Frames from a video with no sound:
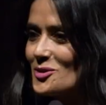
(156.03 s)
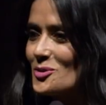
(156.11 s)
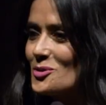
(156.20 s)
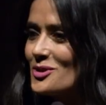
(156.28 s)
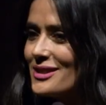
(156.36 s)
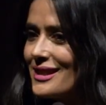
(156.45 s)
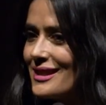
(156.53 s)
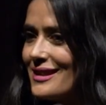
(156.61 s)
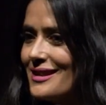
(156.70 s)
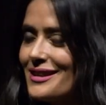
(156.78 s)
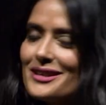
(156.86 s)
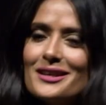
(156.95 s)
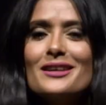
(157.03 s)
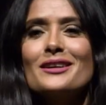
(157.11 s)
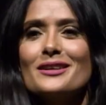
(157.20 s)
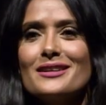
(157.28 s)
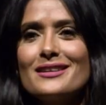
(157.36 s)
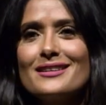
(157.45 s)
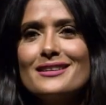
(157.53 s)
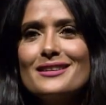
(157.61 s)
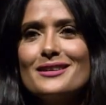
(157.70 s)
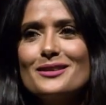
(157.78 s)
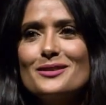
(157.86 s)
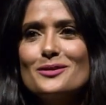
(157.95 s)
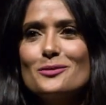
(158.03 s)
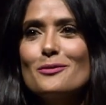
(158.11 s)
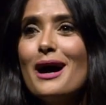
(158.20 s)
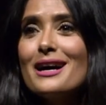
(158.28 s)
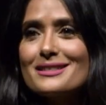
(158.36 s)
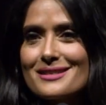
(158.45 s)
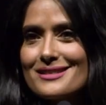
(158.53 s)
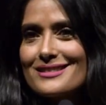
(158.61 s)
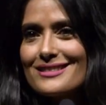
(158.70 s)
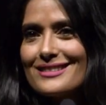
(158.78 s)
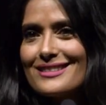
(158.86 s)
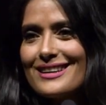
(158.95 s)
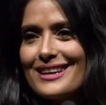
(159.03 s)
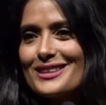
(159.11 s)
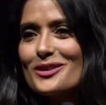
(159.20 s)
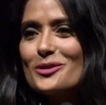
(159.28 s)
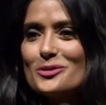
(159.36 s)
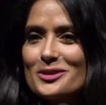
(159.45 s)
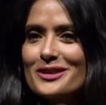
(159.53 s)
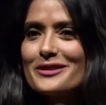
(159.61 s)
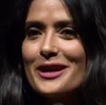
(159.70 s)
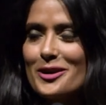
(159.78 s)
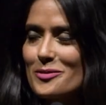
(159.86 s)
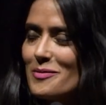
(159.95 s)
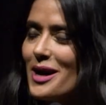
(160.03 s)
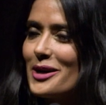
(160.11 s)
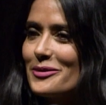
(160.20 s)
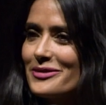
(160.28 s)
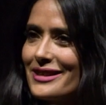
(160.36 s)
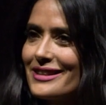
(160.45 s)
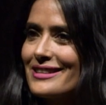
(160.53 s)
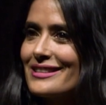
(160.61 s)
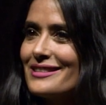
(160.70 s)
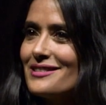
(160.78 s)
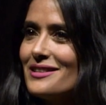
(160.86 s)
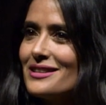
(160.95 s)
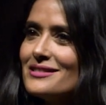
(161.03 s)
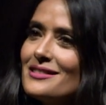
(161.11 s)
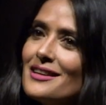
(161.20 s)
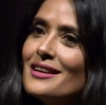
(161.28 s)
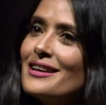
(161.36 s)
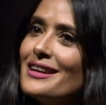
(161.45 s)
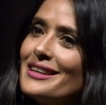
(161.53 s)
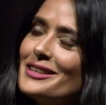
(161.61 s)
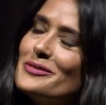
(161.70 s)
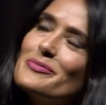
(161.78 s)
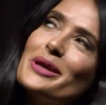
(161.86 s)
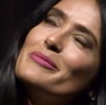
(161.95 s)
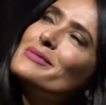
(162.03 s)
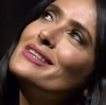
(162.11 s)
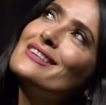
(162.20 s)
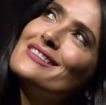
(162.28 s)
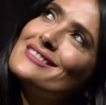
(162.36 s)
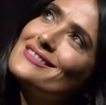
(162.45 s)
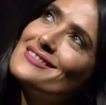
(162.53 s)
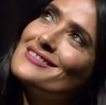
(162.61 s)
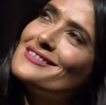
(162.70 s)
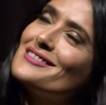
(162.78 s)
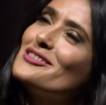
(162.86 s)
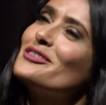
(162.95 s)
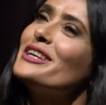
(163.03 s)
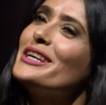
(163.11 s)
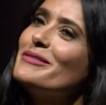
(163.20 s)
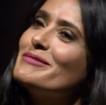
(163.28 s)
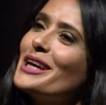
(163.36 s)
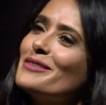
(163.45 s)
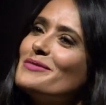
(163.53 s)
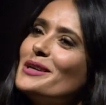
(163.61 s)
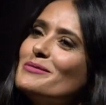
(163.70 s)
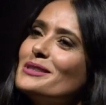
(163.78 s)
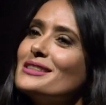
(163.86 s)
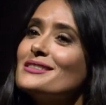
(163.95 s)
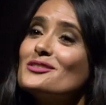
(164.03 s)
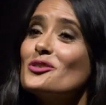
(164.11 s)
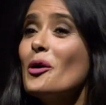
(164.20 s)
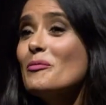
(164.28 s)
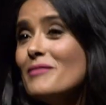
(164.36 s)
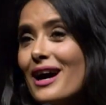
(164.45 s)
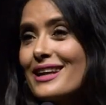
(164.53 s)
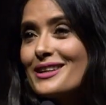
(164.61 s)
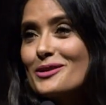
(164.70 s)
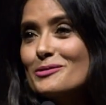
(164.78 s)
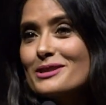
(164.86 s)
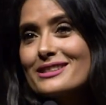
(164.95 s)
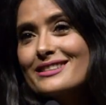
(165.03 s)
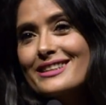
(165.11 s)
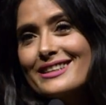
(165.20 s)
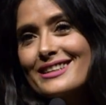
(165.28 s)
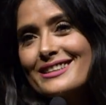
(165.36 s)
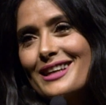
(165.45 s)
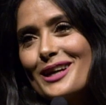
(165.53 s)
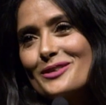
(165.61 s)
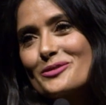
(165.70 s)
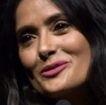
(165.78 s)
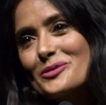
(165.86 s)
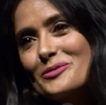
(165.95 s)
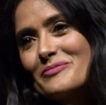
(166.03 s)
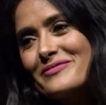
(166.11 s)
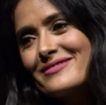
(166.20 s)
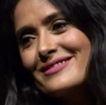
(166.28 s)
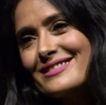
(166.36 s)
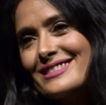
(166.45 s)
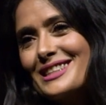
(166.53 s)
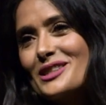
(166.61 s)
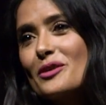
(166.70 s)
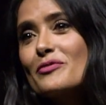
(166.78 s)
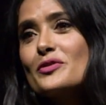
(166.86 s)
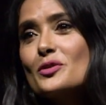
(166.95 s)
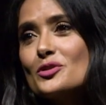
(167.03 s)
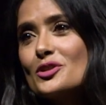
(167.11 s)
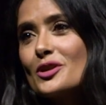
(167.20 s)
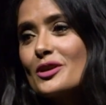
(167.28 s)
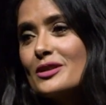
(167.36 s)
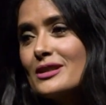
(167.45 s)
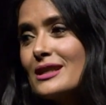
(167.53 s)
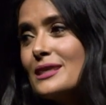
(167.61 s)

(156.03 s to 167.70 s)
to see what and who's gonna come out of here. And it made me dream that maybe somebody who was sitting in that room in the future